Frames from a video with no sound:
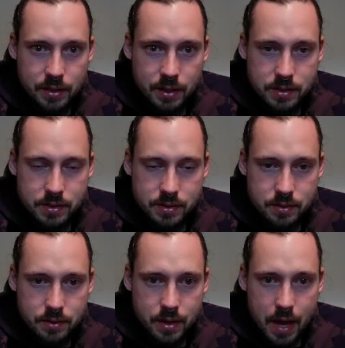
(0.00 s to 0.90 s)
it's
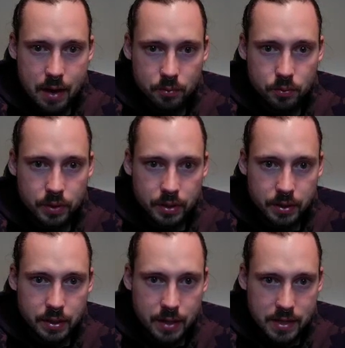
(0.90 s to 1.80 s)
not
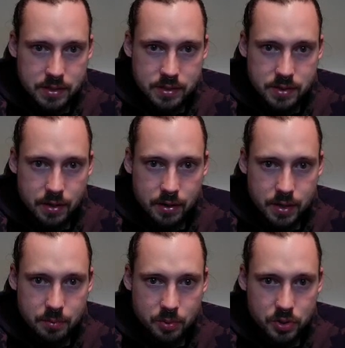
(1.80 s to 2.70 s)
really necessary
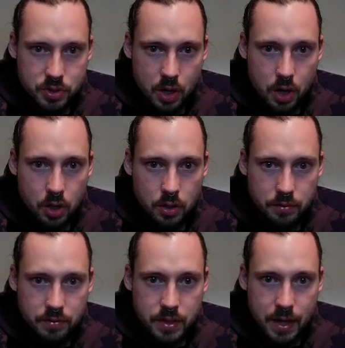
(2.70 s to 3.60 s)
to push all
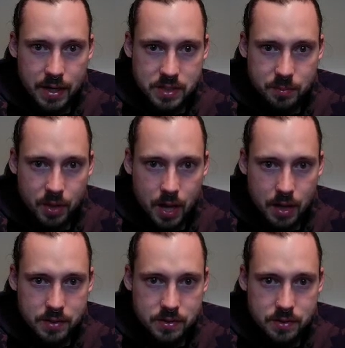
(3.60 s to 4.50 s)
of the ice
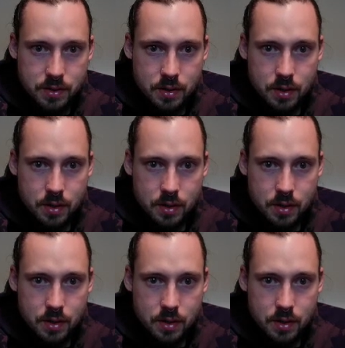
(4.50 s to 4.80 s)
blocks